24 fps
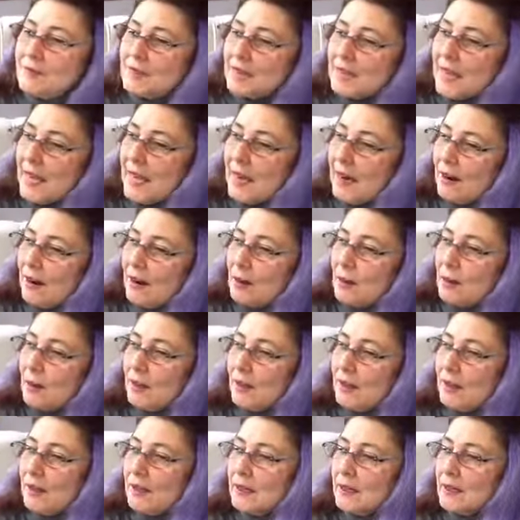
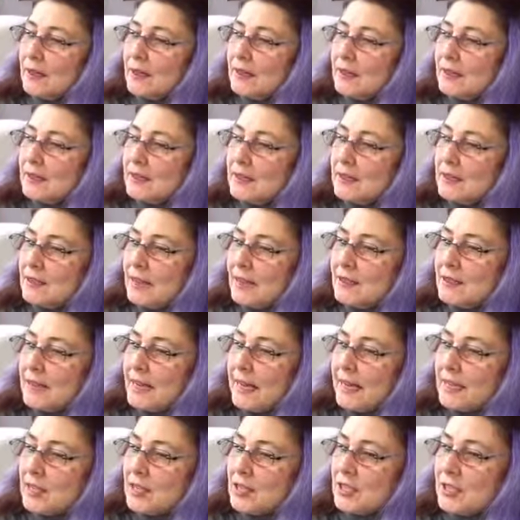terrible. It's not
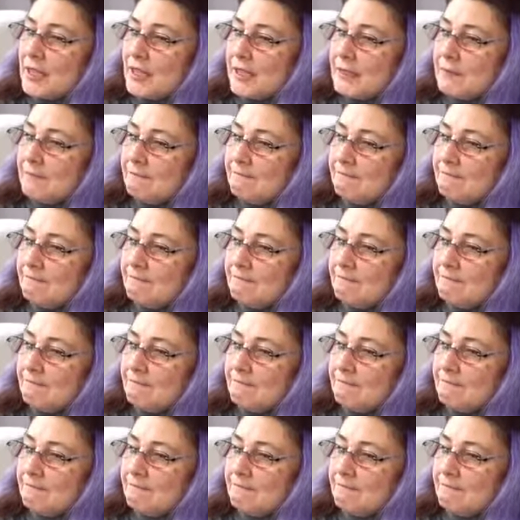attached yet.